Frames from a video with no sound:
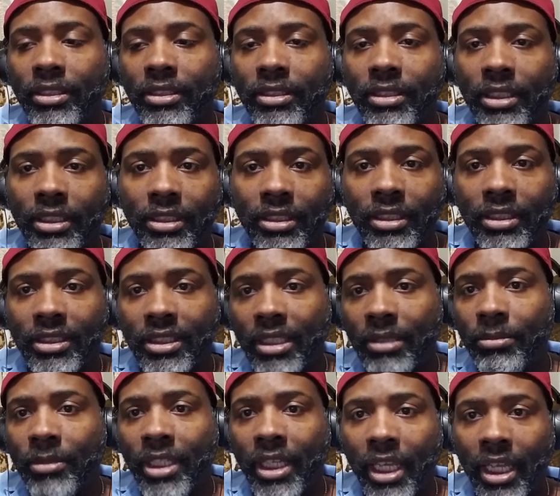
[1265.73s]
60,
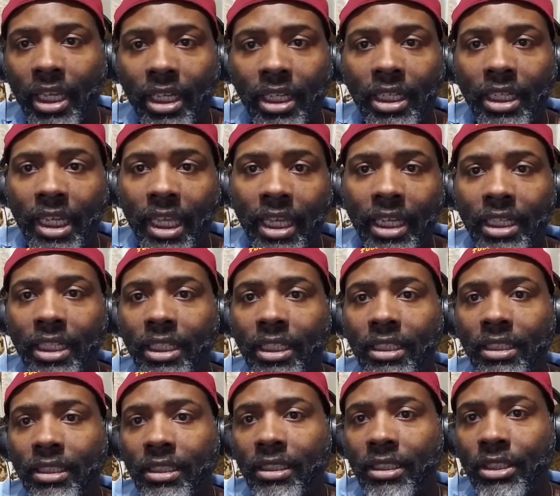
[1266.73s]
70, 80, 90,
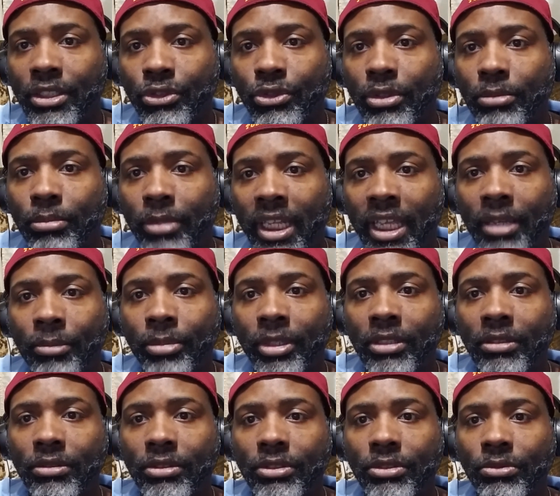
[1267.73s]
100 black
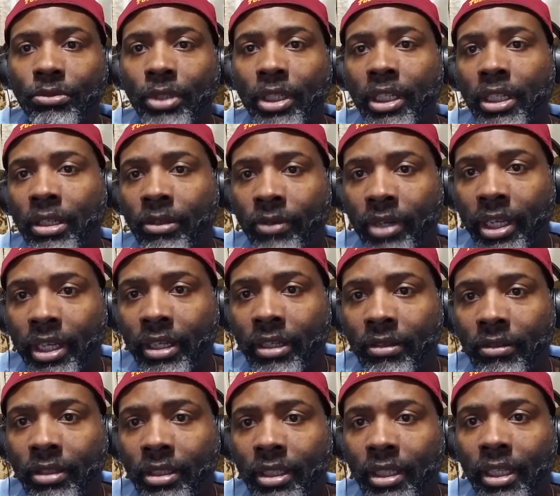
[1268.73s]
belts running
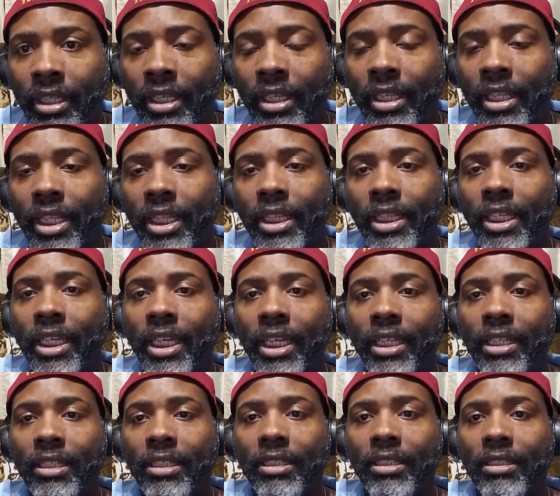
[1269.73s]
around that